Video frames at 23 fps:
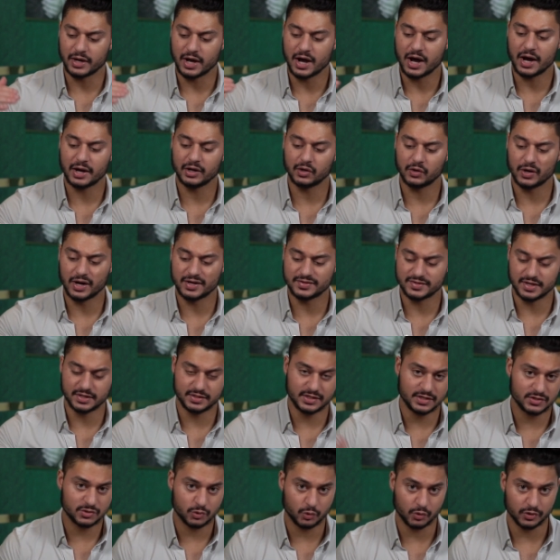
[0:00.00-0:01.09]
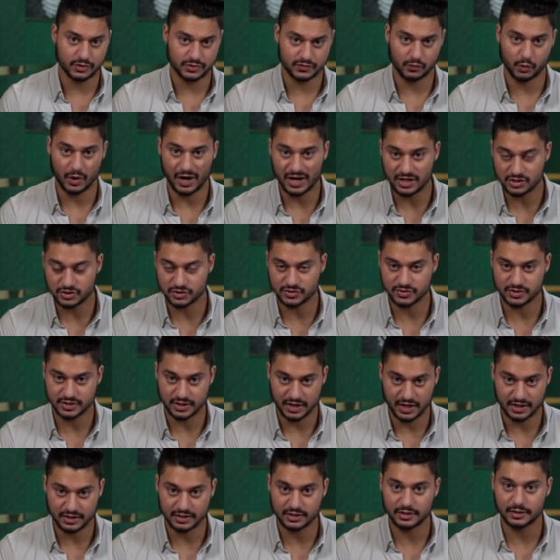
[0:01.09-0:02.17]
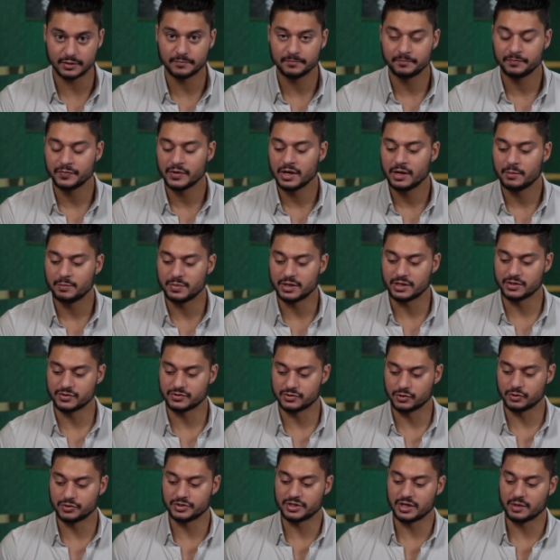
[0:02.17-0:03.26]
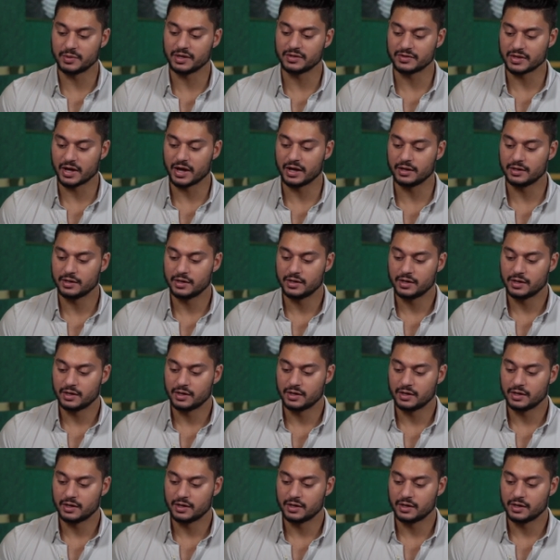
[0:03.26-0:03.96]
higher SAT scores for Asians to get in because they're deeming that